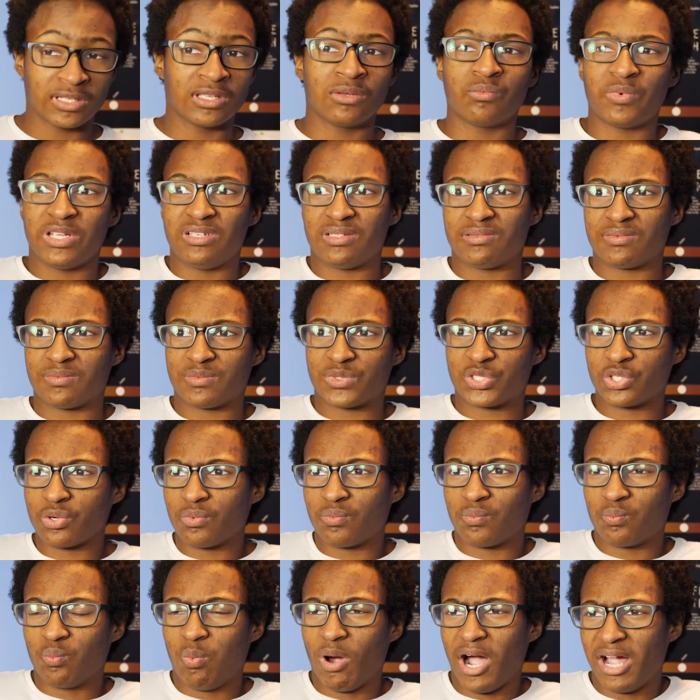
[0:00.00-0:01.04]
Wait, so
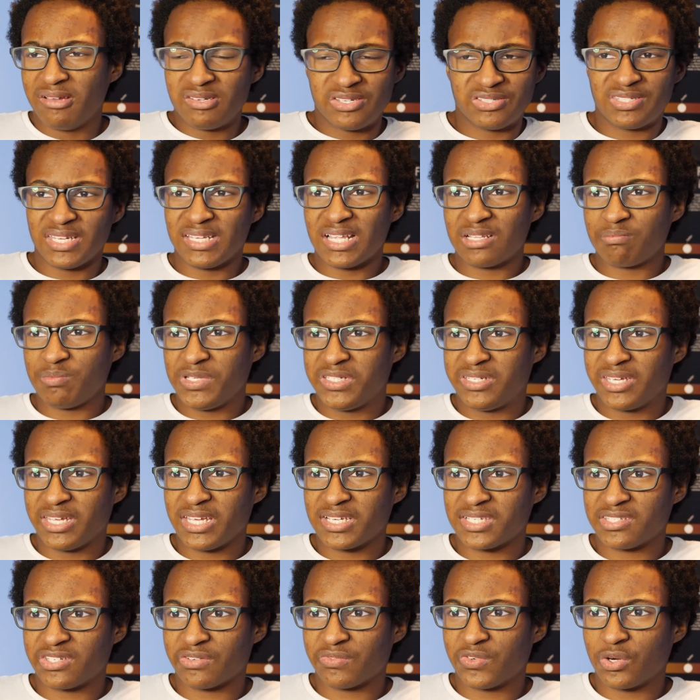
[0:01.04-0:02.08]
why did you say that in the beginning
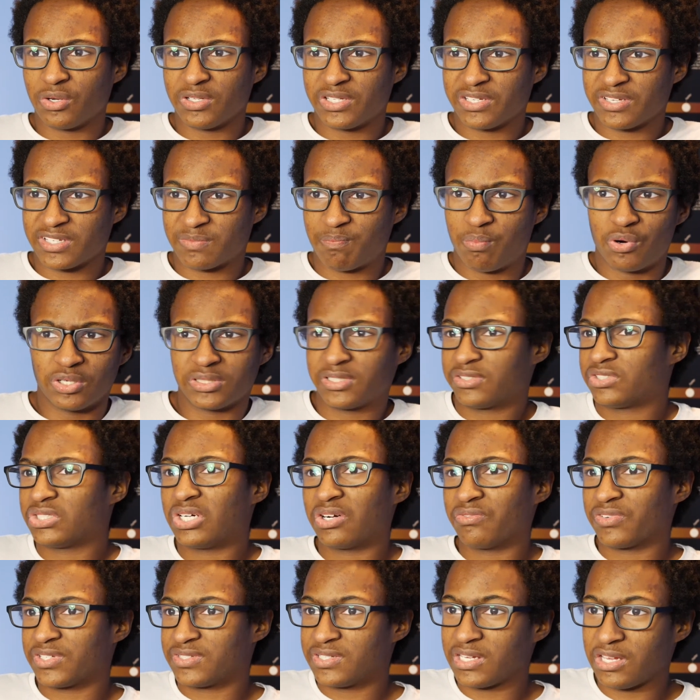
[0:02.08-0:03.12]
instead of going through this pointless
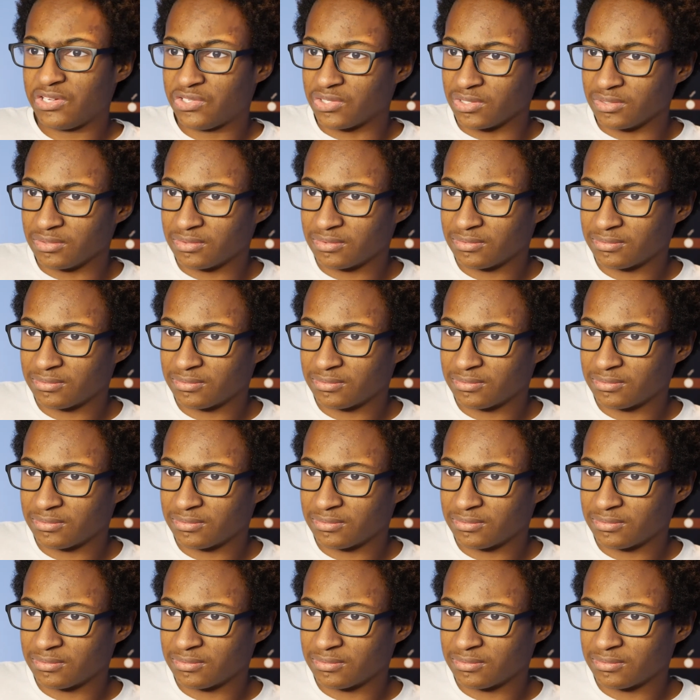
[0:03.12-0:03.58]
conversation?